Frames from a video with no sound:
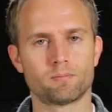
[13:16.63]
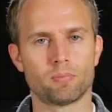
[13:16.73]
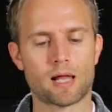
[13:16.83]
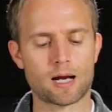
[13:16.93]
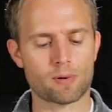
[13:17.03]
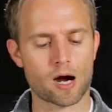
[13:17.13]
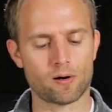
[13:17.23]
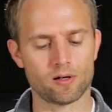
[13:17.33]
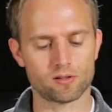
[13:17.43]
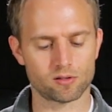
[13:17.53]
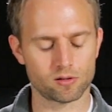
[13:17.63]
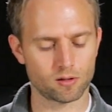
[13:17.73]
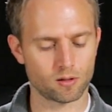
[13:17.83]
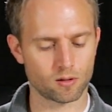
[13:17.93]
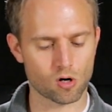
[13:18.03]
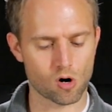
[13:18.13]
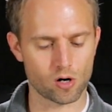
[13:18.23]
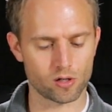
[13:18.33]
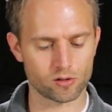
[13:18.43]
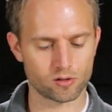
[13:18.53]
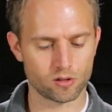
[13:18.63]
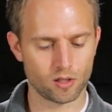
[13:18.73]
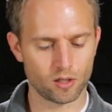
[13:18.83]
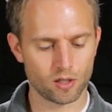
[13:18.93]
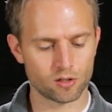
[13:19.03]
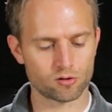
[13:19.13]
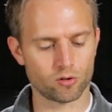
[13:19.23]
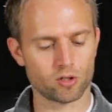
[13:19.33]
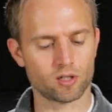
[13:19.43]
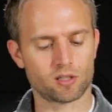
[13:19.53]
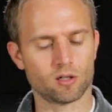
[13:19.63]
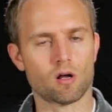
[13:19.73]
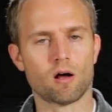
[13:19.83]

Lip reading: black pirates' cards. So they're going to kill